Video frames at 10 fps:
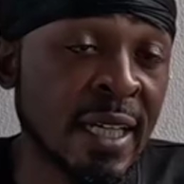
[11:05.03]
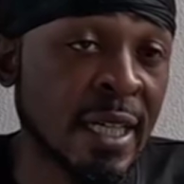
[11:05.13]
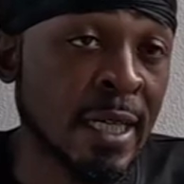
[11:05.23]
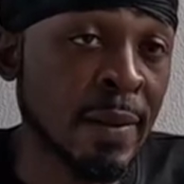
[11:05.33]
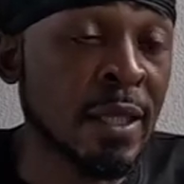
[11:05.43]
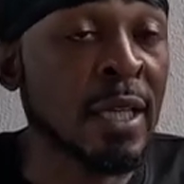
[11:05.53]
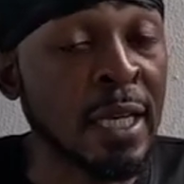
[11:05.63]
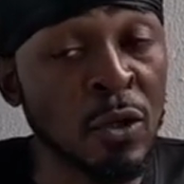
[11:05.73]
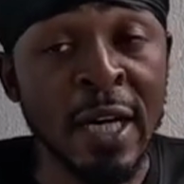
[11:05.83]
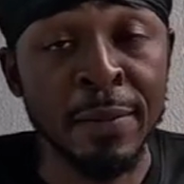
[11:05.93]
And
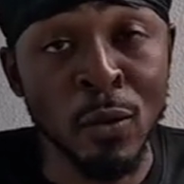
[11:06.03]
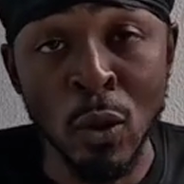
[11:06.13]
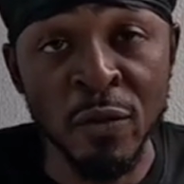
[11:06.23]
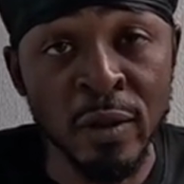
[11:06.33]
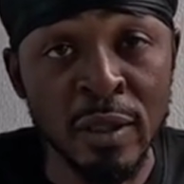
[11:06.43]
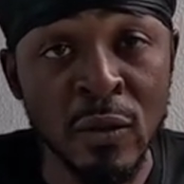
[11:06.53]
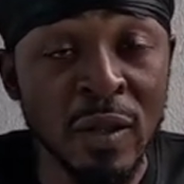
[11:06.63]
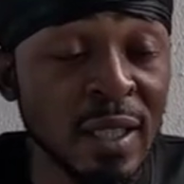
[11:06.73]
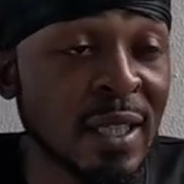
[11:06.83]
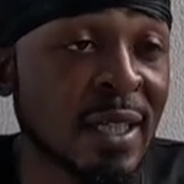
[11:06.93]
you got to be worth it too.
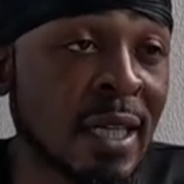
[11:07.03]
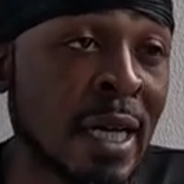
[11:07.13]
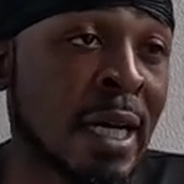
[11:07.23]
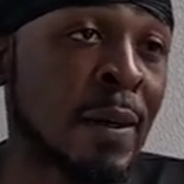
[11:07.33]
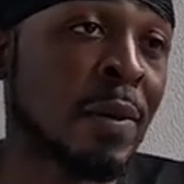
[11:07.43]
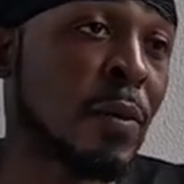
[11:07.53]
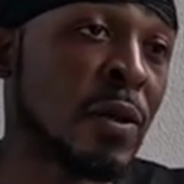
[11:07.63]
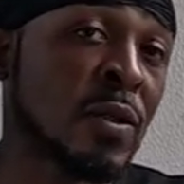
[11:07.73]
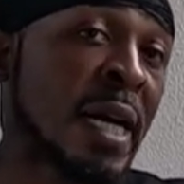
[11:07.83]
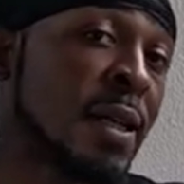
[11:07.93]
I'm a
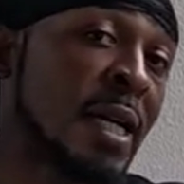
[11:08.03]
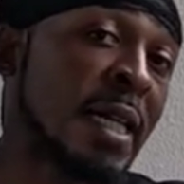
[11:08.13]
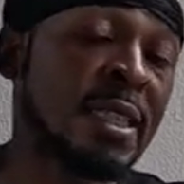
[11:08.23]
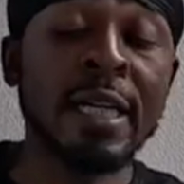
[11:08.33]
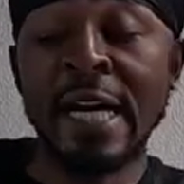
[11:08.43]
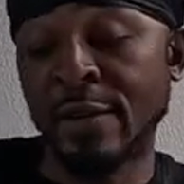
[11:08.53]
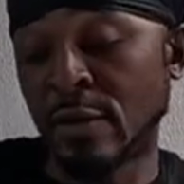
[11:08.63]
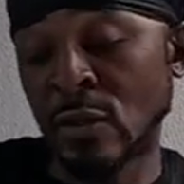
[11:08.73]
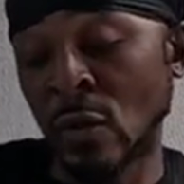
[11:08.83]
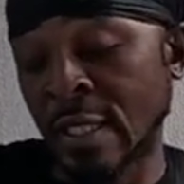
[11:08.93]
person, I have a
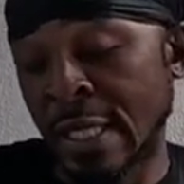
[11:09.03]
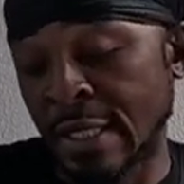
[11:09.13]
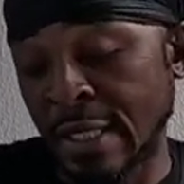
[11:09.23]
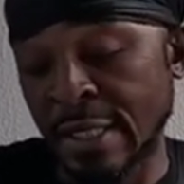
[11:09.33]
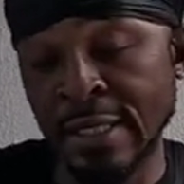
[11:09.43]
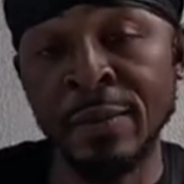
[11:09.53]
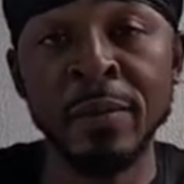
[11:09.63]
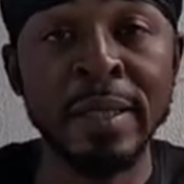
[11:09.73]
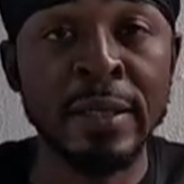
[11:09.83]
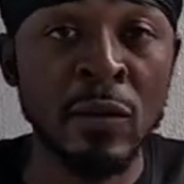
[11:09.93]
story nowadays. I'm in
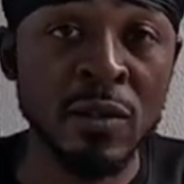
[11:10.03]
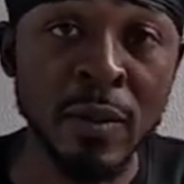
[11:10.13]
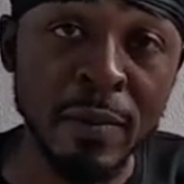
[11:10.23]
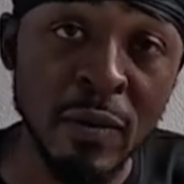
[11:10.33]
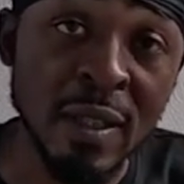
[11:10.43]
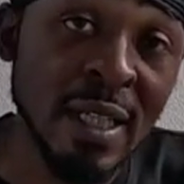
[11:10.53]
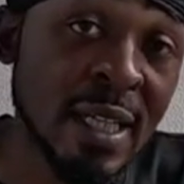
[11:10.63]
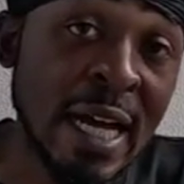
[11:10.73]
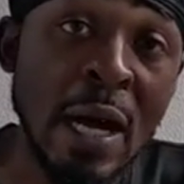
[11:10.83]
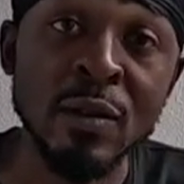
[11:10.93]
my 30s, people.
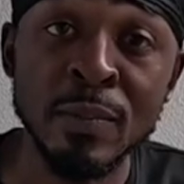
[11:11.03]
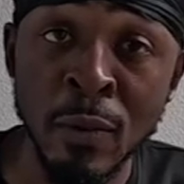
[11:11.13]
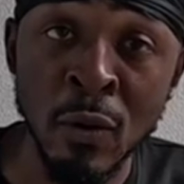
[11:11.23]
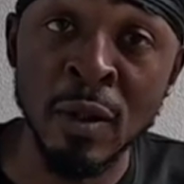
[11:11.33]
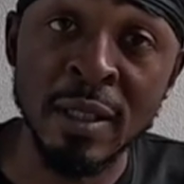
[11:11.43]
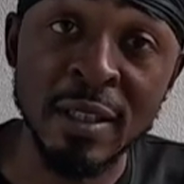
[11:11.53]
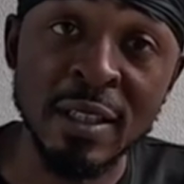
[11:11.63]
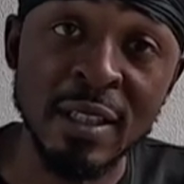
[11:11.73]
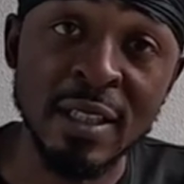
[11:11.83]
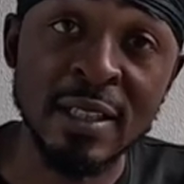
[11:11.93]
I was born
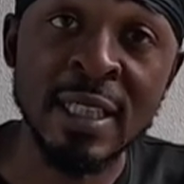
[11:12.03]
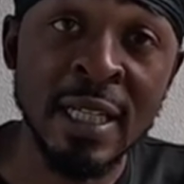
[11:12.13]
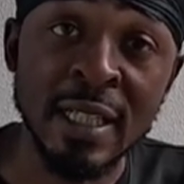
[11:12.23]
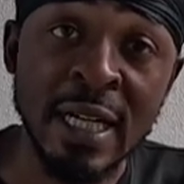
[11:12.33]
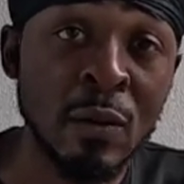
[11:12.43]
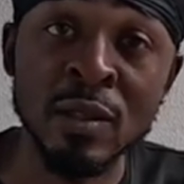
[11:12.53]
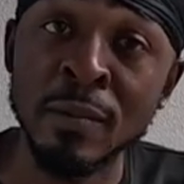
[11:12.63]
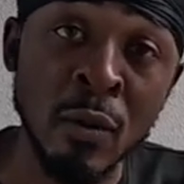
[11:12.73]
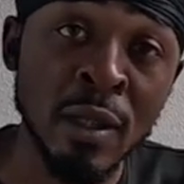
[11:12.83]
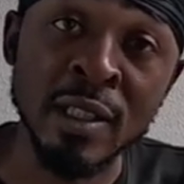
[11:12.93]
single. I wasn't
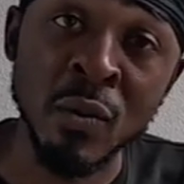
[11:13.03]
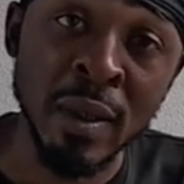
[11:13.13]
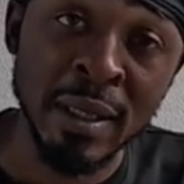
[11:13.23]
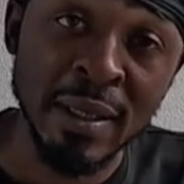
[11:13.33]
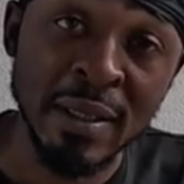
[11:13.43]
born a twin.